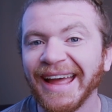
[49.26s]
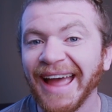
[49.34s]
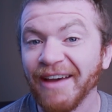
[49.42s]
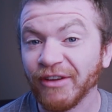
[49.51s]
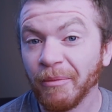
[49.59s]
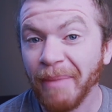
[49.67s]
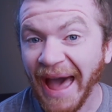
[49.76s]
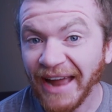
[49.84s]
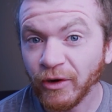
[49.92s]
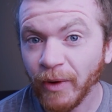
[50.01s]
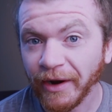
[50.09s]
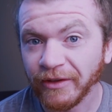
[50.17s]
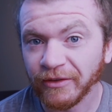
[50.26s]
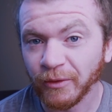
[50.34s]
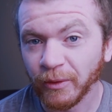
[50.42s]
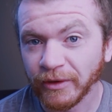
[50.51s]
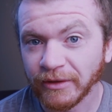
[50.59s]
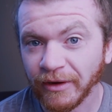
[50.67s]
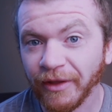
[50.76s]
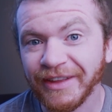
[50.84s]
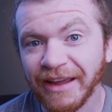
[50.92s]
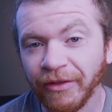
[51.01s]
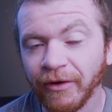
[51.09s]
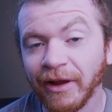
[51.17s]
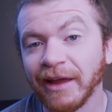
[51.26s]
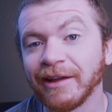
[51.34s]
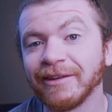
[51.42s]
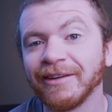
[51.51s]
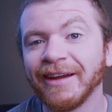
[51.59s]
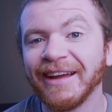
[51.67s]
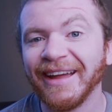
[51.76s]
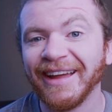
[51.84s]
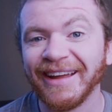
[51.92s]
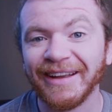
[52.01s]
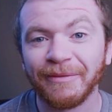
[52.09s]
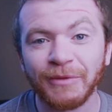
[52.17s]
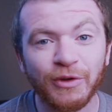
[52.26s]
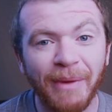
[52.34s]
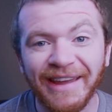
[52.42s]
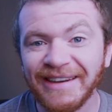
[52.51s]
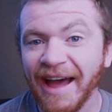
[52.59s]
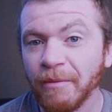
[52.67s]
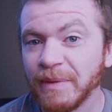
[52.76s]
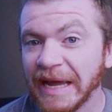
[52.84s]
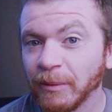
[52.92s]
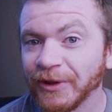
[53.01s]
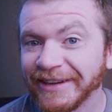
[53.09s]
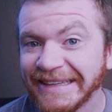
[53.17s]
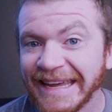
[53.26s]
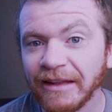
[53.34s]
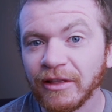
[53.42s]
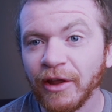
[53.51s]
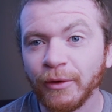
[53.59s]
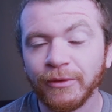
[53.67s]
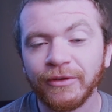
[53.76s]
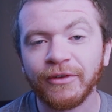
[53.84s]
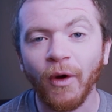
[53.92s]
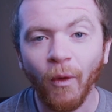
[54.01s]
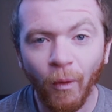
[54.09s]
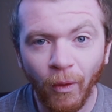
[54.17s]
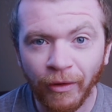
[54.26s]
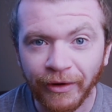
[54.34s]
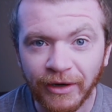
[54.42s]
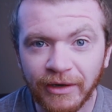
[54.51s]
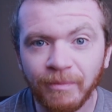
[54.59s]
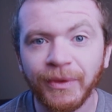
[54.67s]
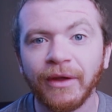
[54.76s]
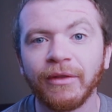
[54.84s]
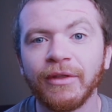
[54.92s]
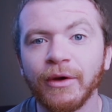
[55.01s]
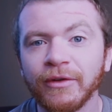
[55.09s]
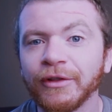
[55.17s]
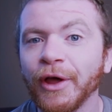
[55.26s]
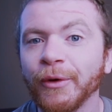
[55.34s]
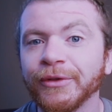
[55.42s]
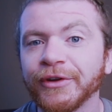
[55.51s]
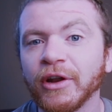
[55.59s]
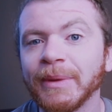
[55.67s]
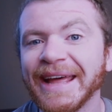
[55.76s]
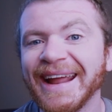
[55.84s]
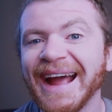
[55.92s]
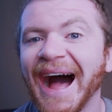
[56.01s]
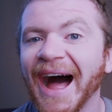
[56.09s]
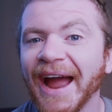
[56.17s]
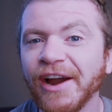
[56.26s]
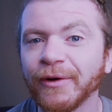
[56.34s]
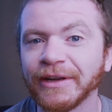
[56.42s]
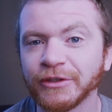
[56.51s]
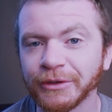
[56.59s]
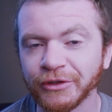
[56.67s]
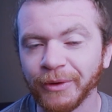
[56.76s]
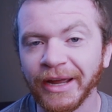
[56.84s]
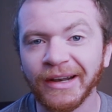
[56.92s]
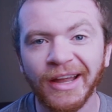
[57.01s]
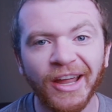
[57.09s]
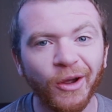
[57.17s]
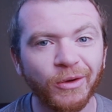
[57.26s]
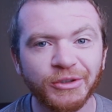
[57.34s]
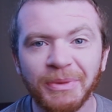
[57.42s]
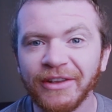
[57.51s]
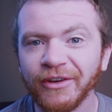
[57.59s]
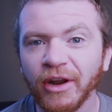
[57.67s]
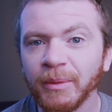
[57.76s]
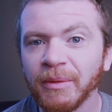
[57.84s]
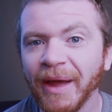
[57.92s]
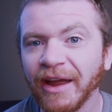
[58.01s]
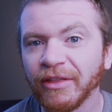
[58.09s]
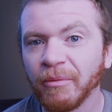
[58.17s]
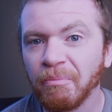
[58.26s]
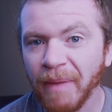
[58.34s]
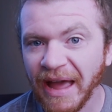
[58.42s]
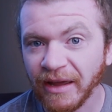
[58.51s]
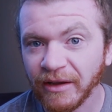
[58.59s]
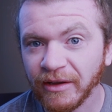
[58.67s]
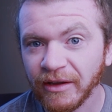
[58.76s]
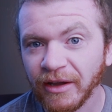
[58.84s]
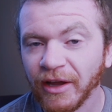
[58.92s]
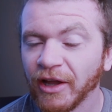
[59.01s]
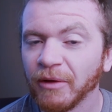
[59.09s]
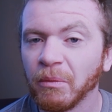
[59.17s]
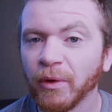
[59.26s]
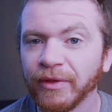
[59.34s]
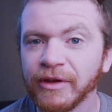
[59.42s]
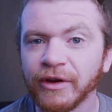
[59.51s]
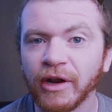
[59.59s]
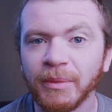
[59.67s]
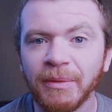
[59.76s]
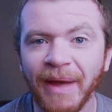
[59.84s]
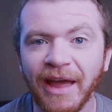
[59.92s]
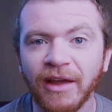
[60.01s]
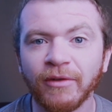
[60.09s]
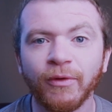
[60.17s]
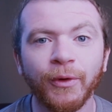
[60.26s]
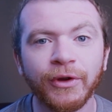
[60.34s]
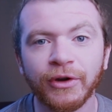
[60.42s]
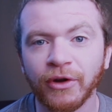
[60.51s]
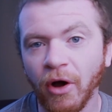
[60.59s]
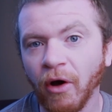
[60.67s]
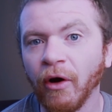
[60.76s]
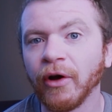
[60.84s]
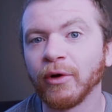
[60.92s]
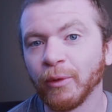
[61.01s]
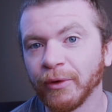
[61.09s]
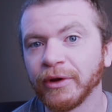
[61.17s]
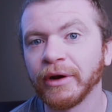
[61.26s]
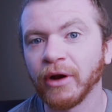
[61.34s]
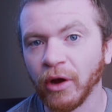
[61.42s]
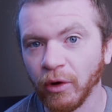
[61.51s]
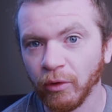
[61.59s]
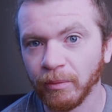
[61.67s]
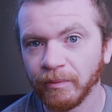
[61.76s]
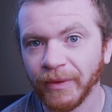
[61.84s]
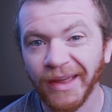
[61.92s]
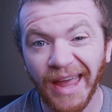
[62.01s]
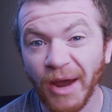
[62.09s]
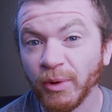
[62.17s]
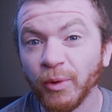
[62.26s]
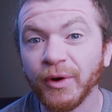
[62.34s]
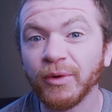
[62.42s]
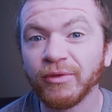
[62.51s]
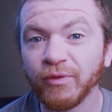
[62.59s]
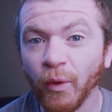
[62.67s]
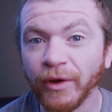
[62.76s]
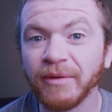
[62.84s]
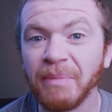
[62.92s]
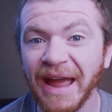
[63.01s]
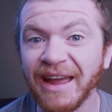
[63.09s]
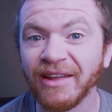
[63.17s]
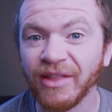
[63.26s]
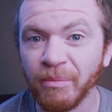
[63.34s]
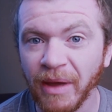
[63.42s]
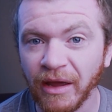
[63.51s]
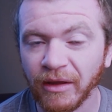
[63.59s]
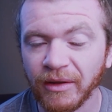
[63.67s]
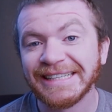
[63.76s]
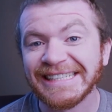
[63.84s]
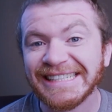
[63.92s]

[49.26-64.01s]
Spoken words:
Having a bad credit score, on the other hand, you might not be able to get loans, or those loans are going to be at a higher interest rate, which means you're going to be paying the bank more than you're going to be paying for your car or your home. And we want to avoid paying the bank. The